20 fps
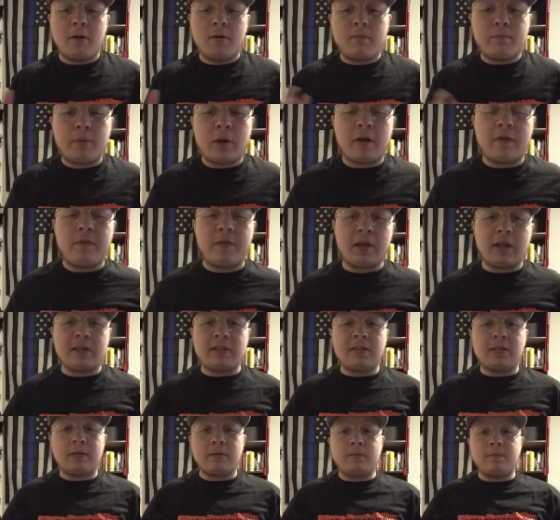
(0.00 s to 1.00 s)

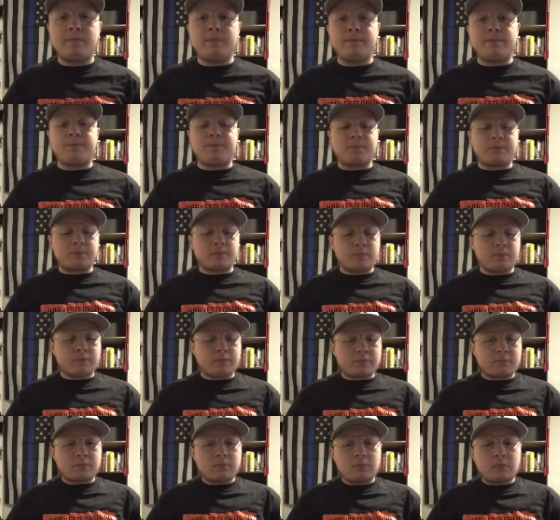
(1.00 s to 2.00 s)
Perfect.
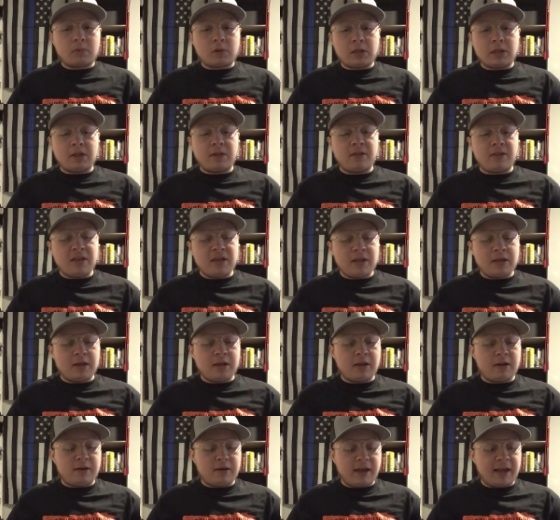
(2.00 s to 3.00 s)

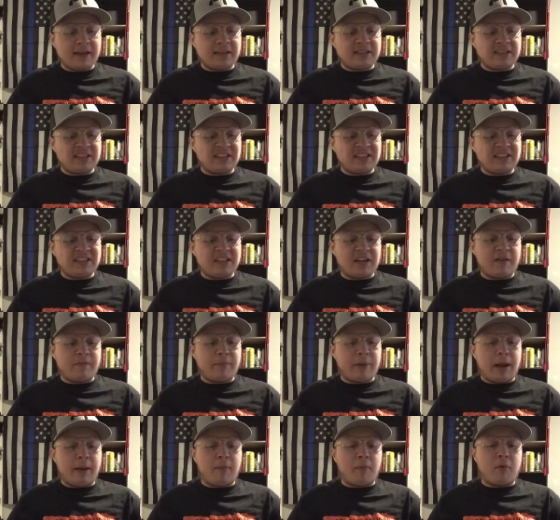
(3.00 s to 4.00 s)
The next set of
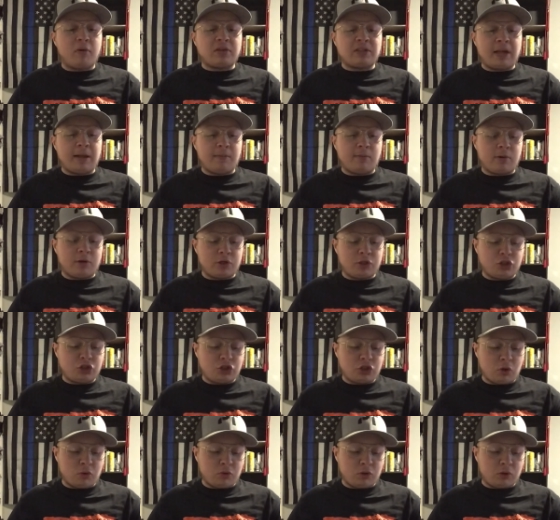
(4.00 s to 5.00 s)
Bibles I'm going to
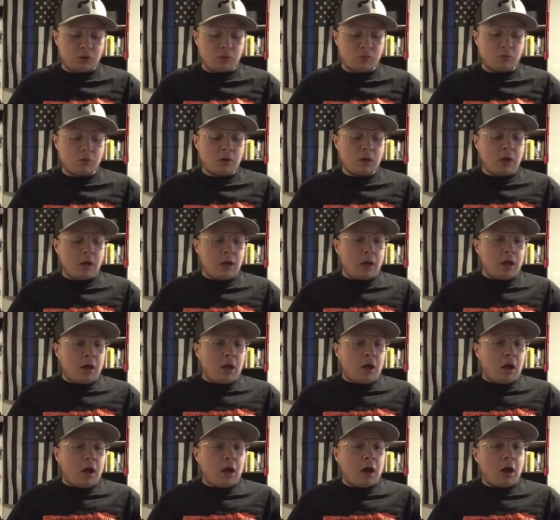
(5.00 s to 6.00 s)
show you
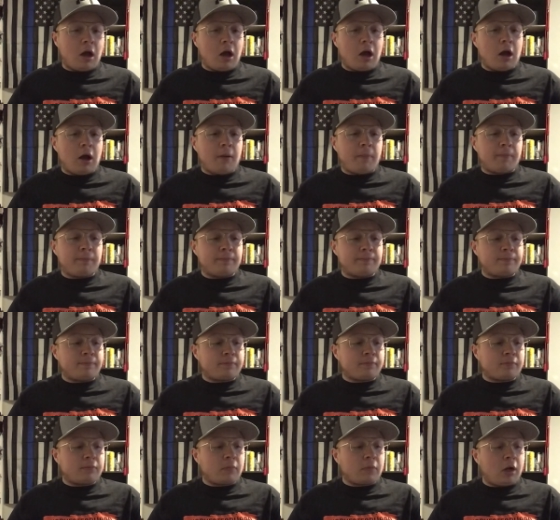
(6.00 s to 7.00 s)

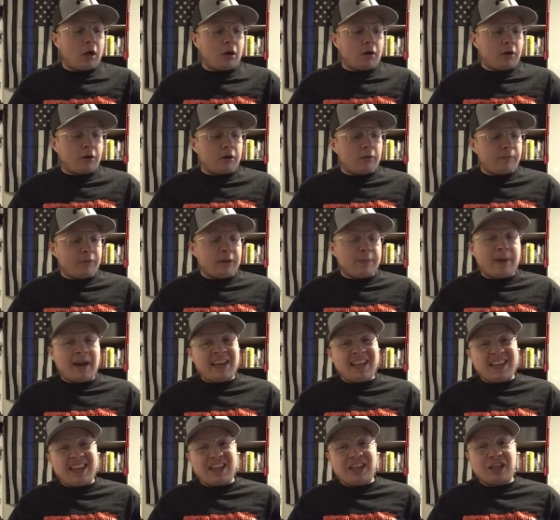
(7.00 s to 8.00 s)
are going to be
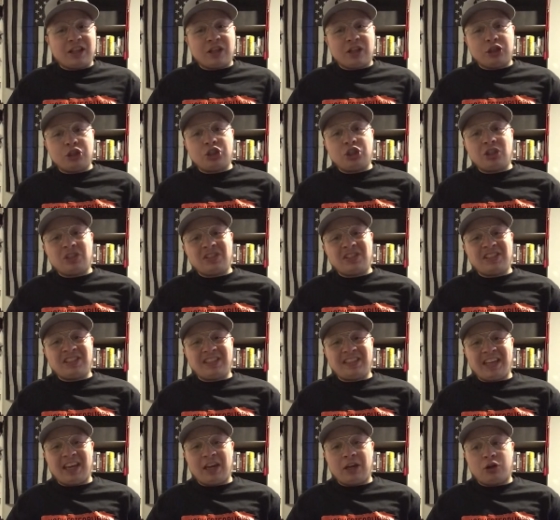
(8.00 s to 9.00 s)
my English
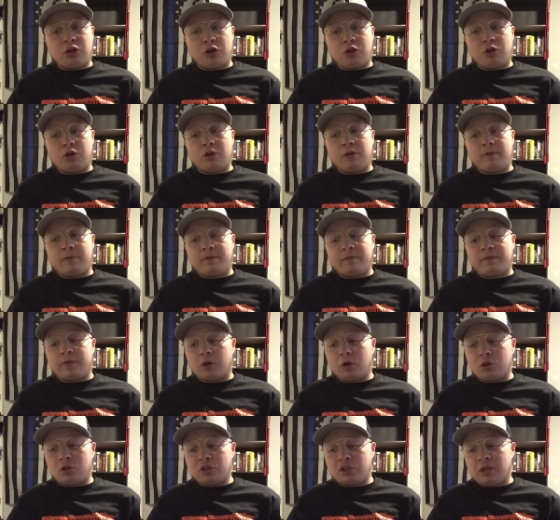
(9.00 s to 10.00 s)
Standard
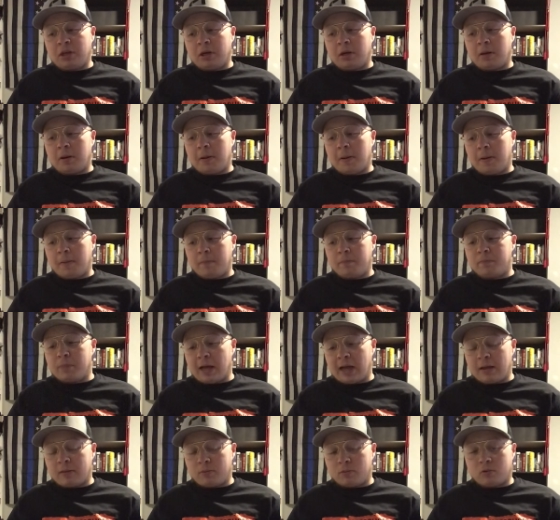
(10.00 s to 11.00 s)
Version
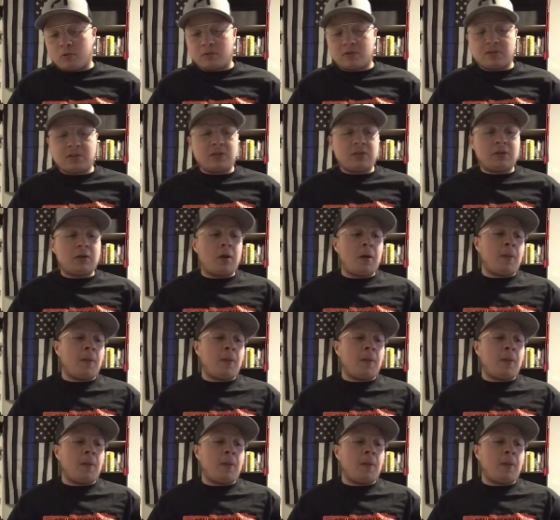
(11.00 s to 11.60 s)
Bibles.